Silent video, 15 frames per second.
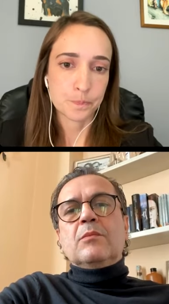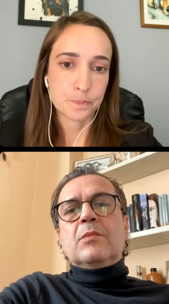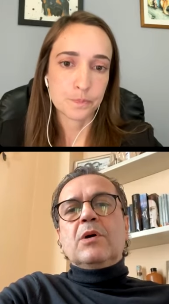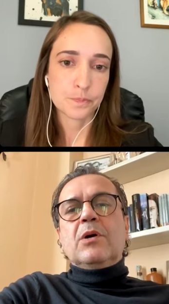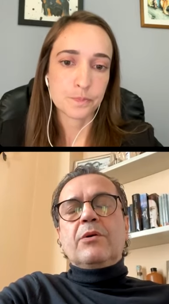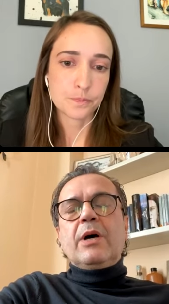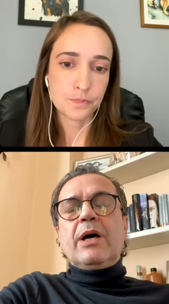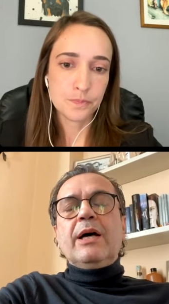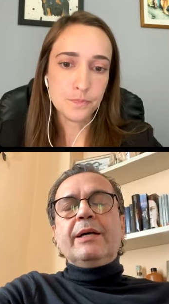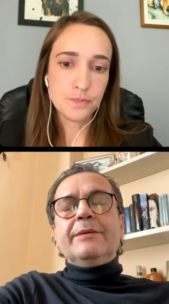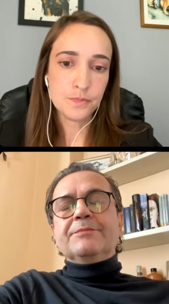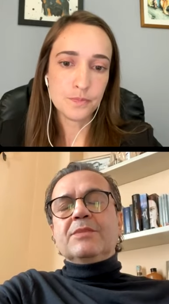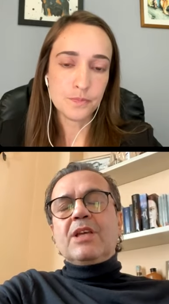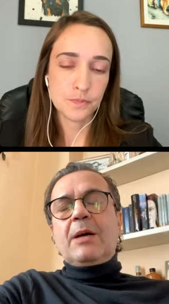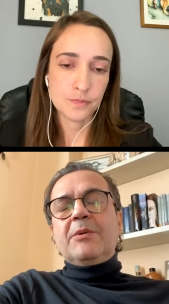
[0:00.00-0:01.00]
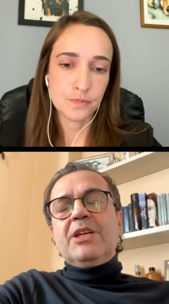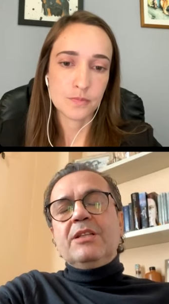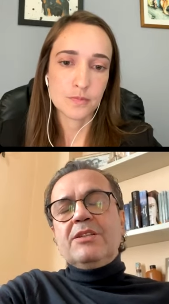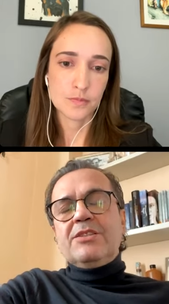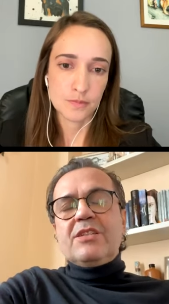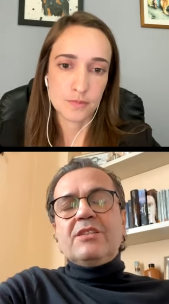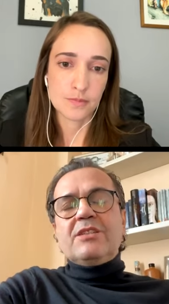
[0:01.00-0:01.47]
Speaker 1: all right. I mean,
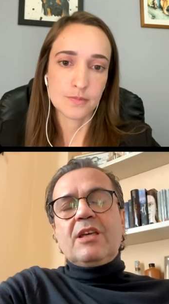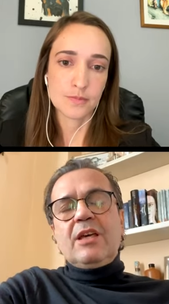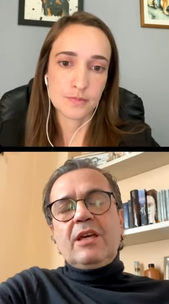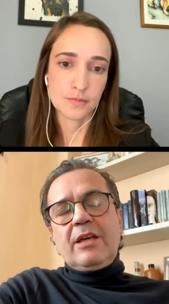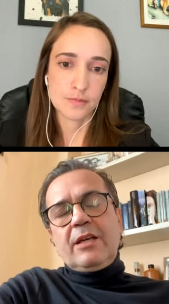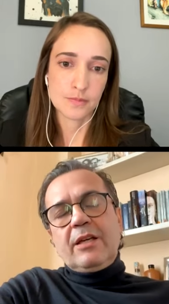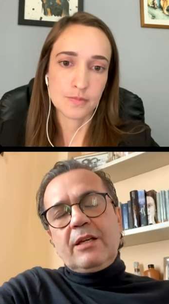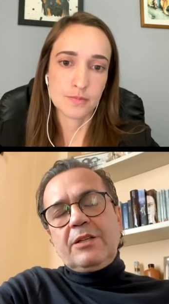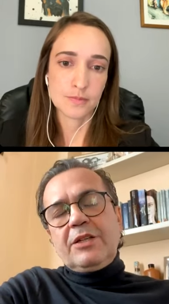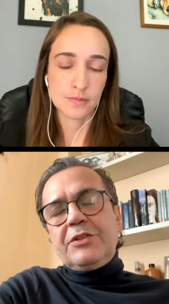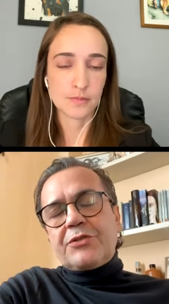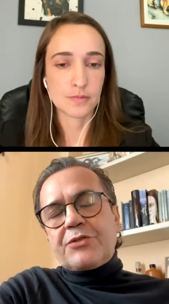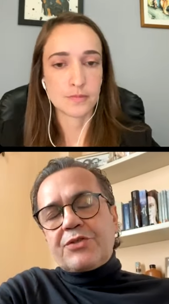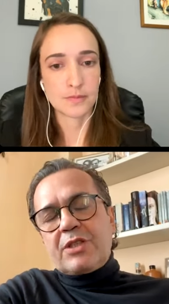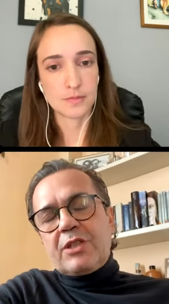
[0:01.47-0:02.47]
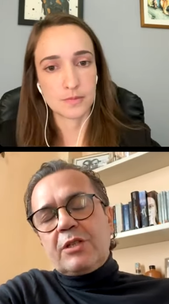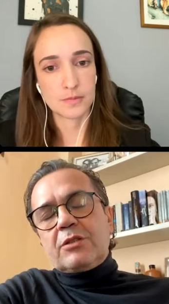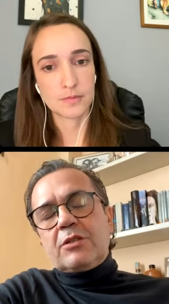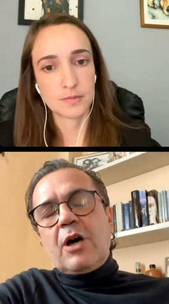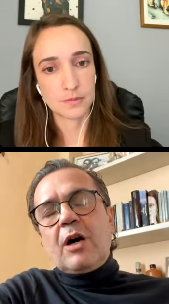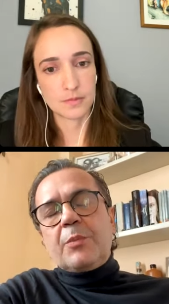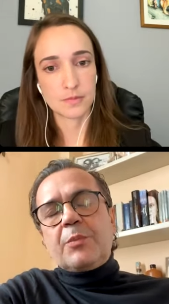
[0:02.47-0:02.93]
this is a, an interesting
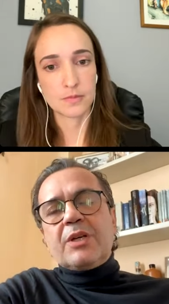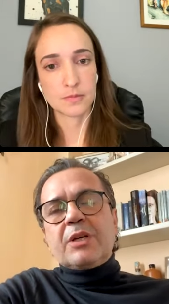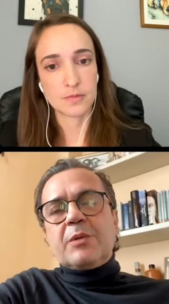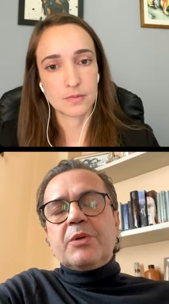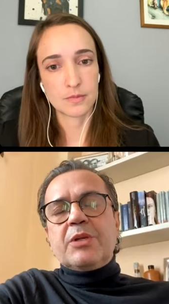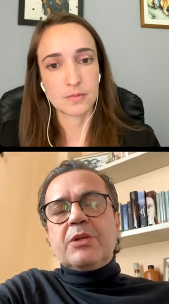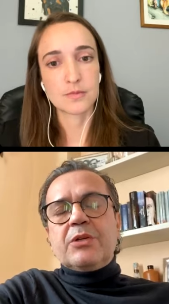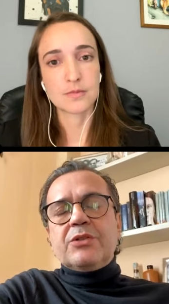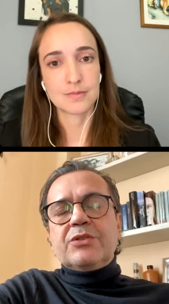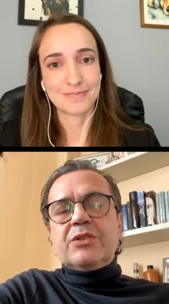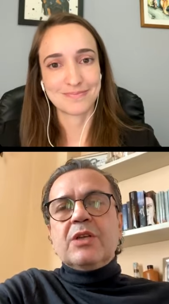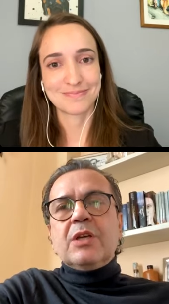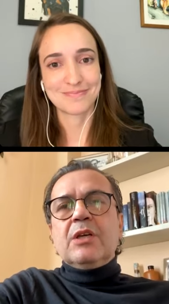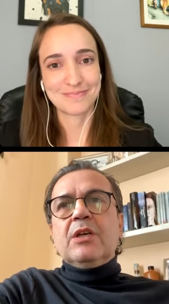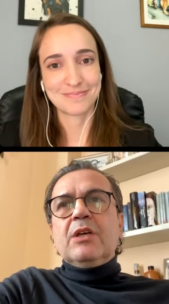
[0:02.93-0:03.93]
topic because